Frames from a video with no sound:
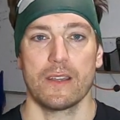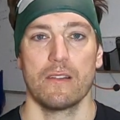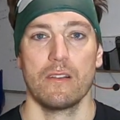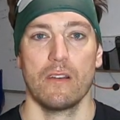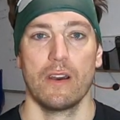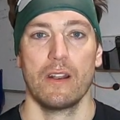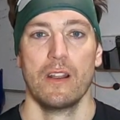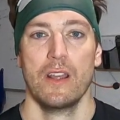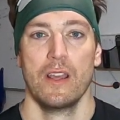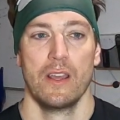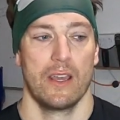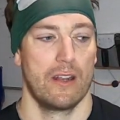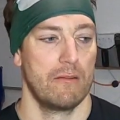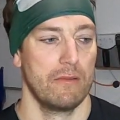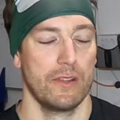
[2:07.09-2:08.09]
I
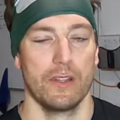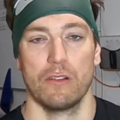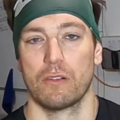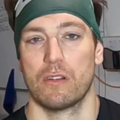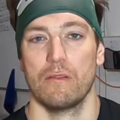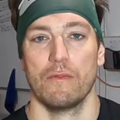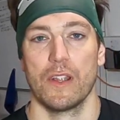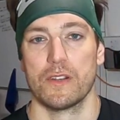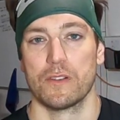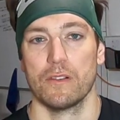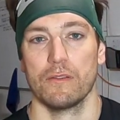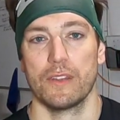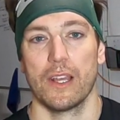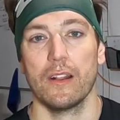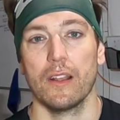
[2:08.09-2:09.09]
don't really know
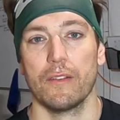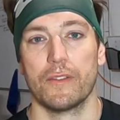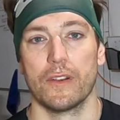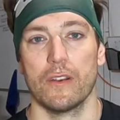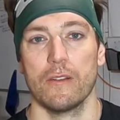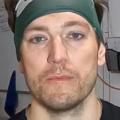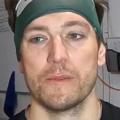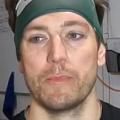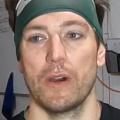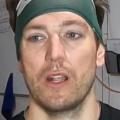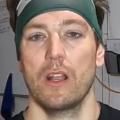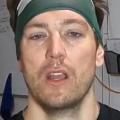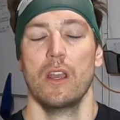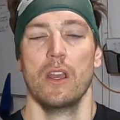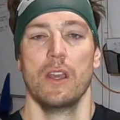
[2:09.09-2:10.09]
conventional deadlift terms,
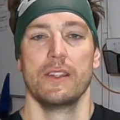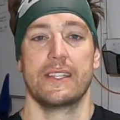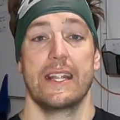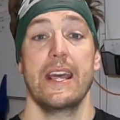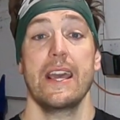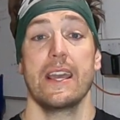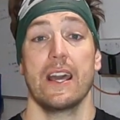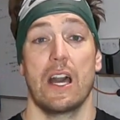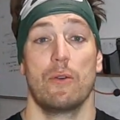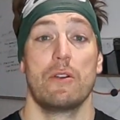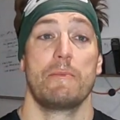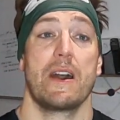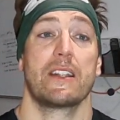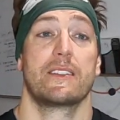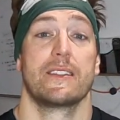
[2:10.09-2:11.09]
but today I
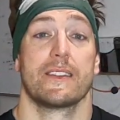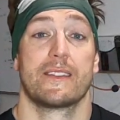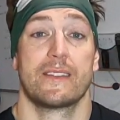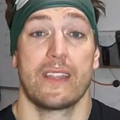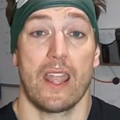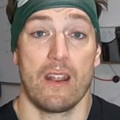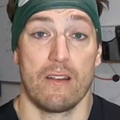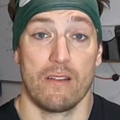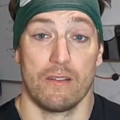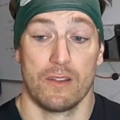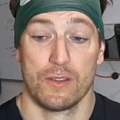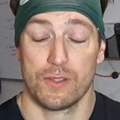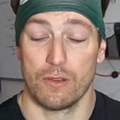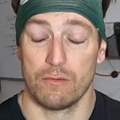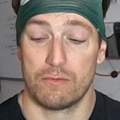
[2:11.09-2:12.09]
went back to the
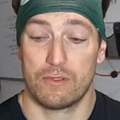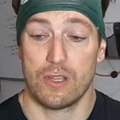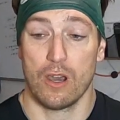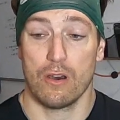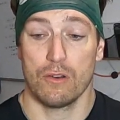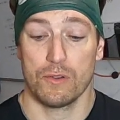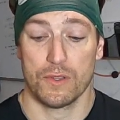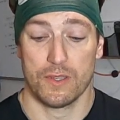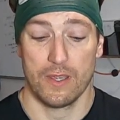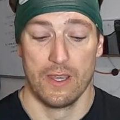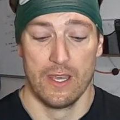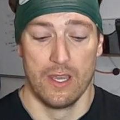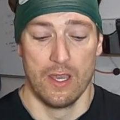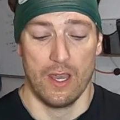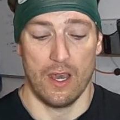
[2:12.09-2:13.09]
standard. So toes,